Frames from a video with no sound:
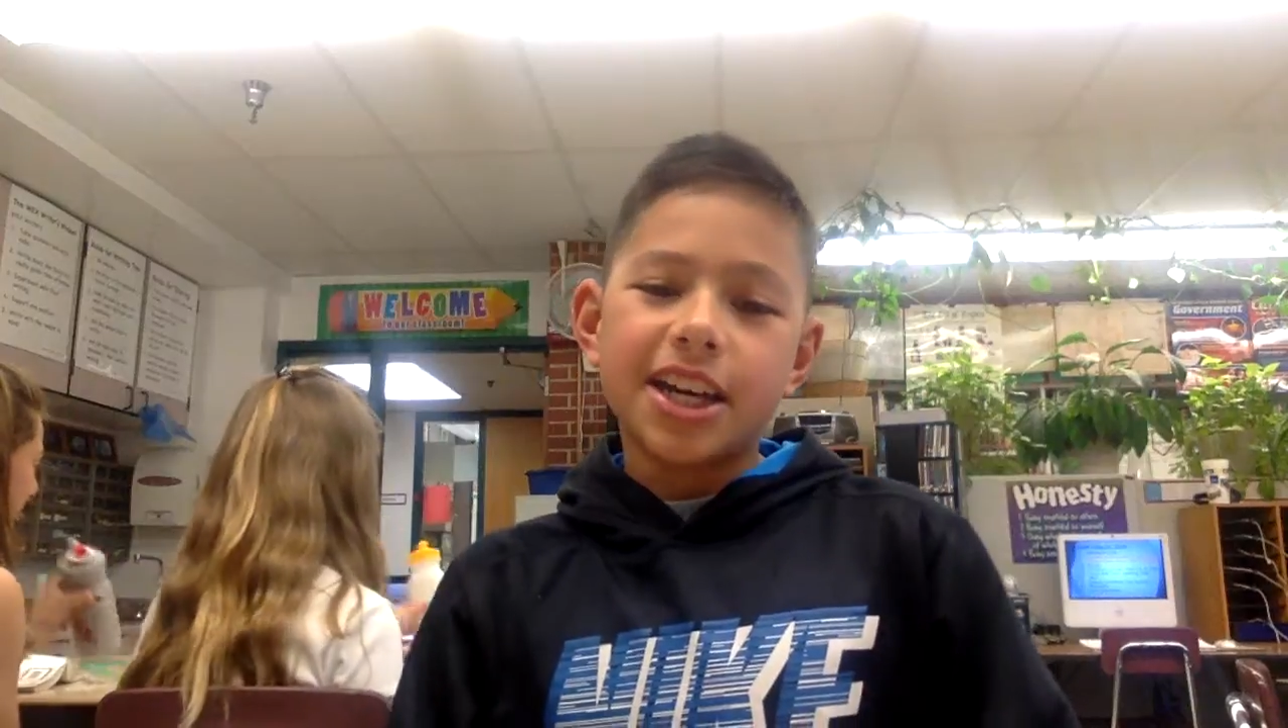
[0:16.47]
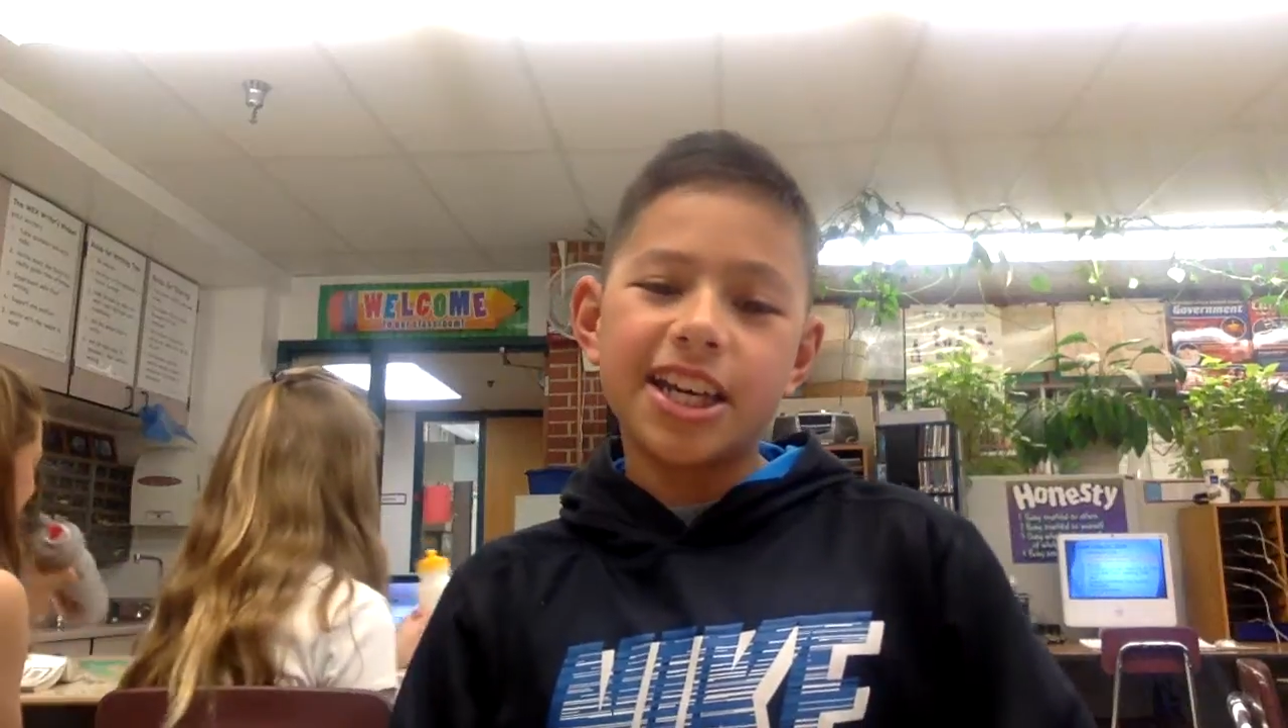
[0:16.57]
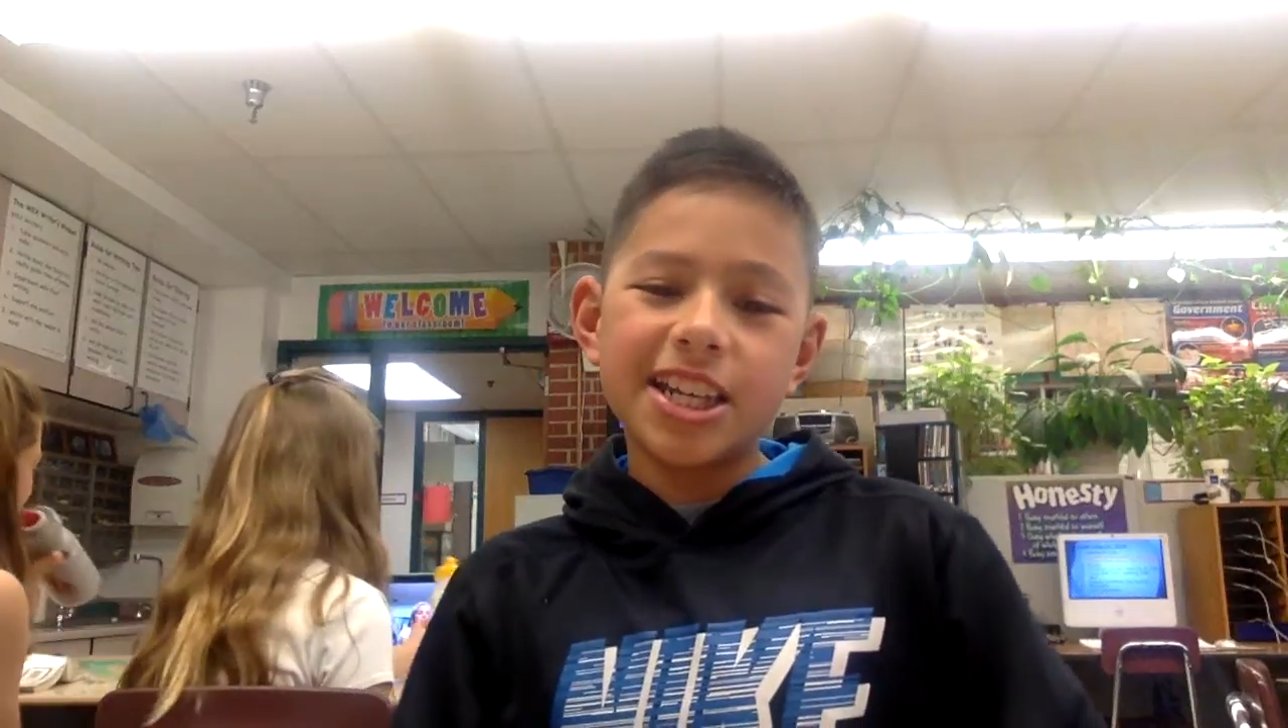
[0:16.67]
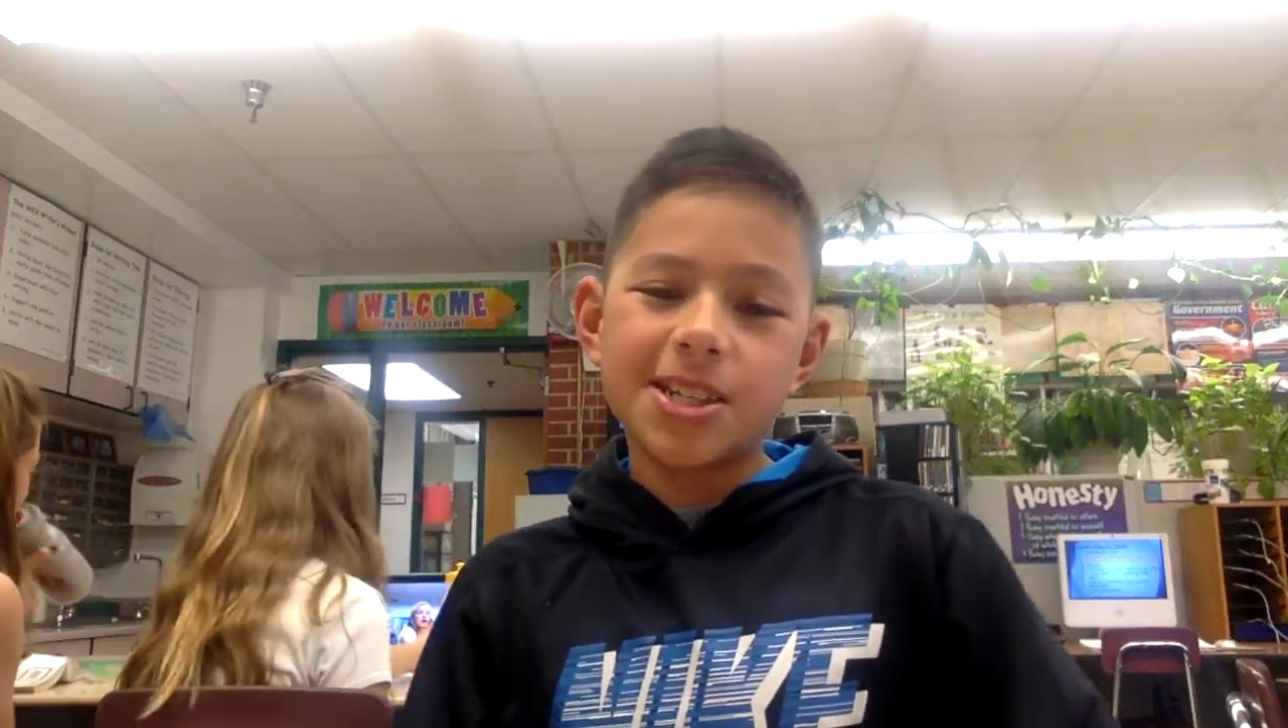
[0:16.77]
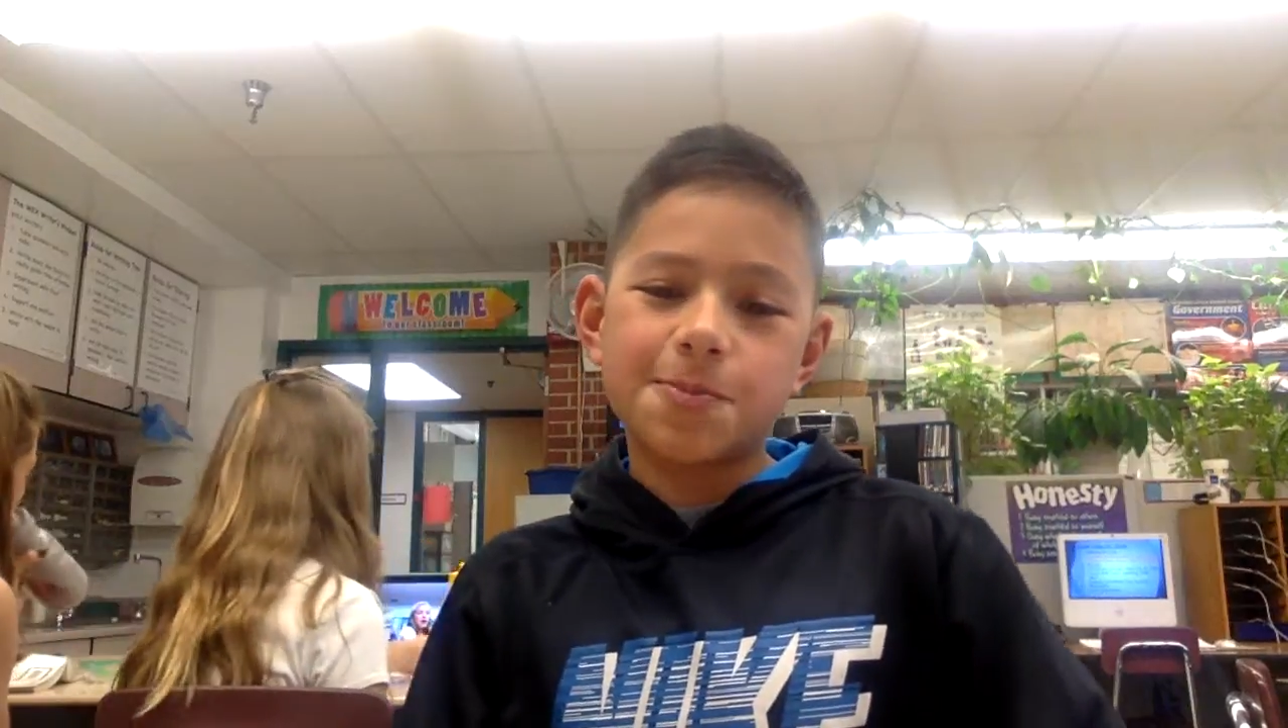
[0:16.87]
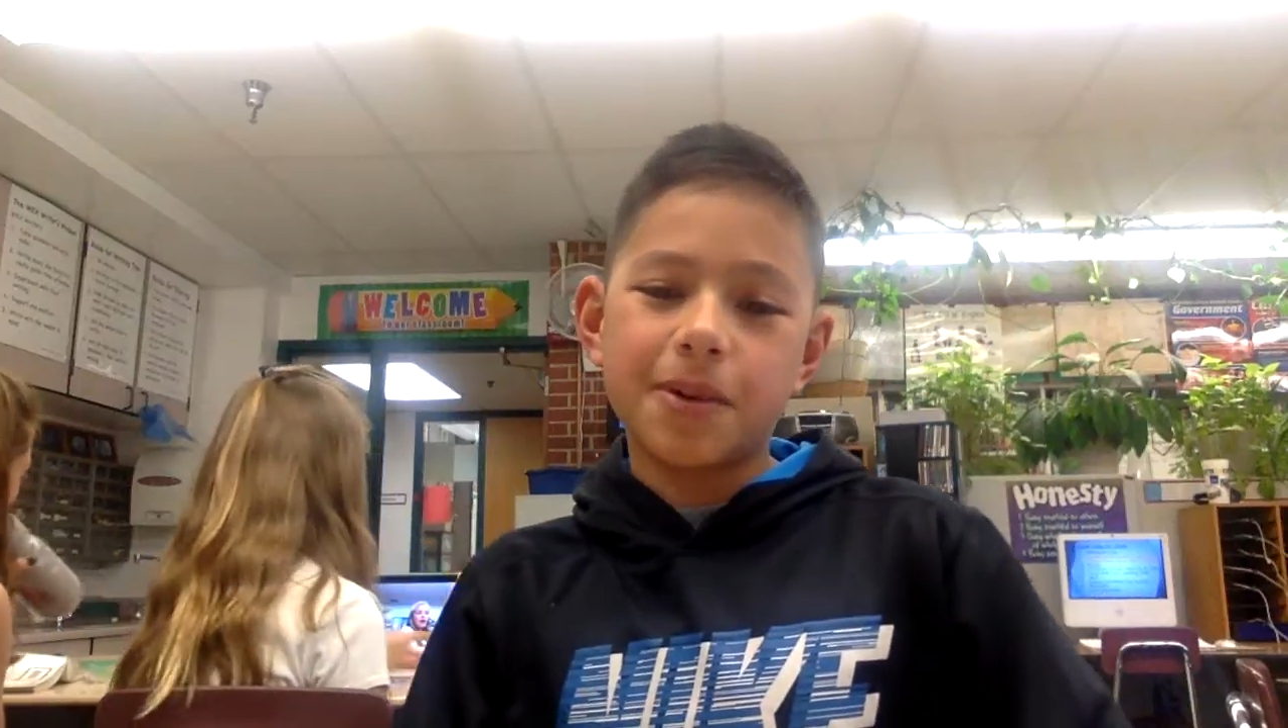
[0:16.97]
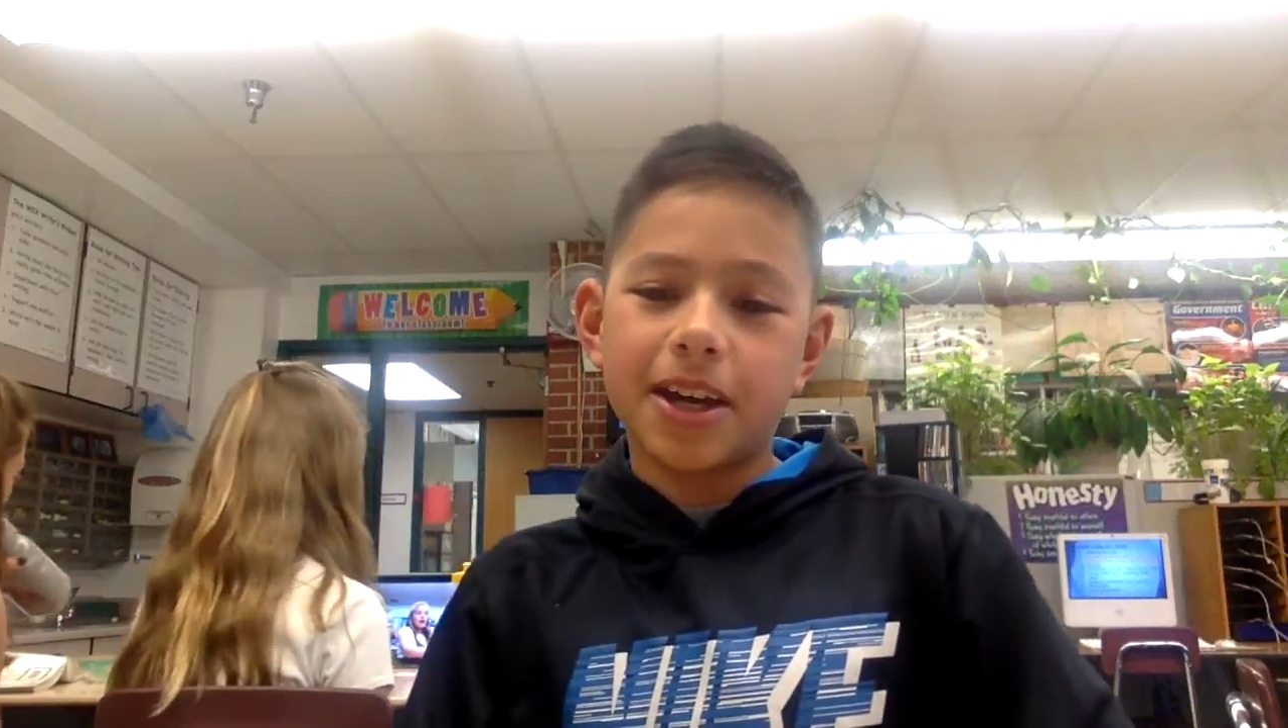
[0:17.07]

he's